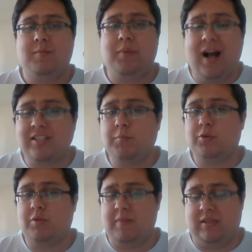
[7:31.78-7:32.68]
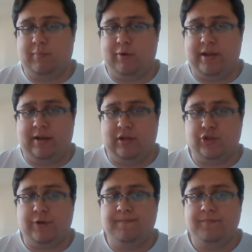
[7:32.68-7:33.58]
possible to meet the
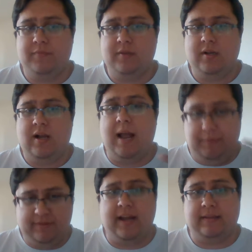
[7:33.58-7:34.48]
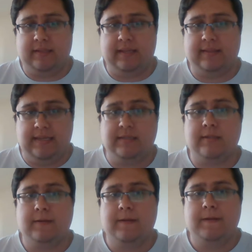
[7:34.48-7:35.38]
precondition, hypothetically at
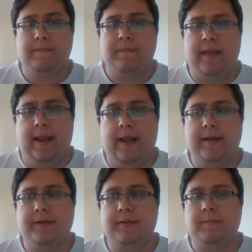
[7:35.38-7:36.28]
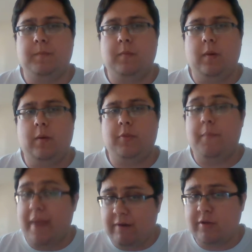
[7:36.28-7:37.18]
least, and the
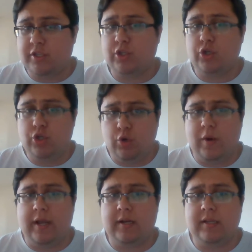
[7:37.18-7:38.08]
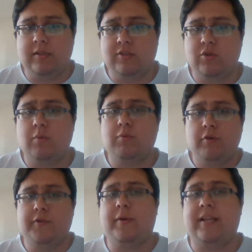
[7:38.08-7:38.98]
main reason to do it is to
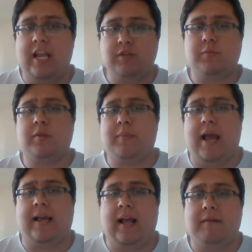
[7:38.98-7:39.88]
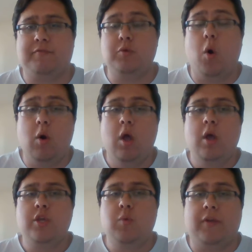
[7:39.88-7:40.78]
improve your engagement with the back half. You
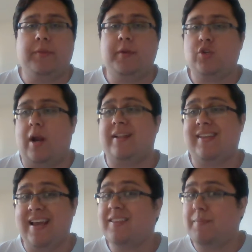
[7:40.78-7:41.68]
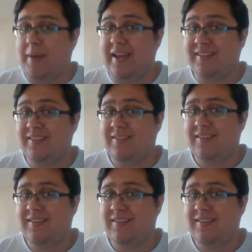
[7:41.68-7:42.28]
want them to try to take the bait,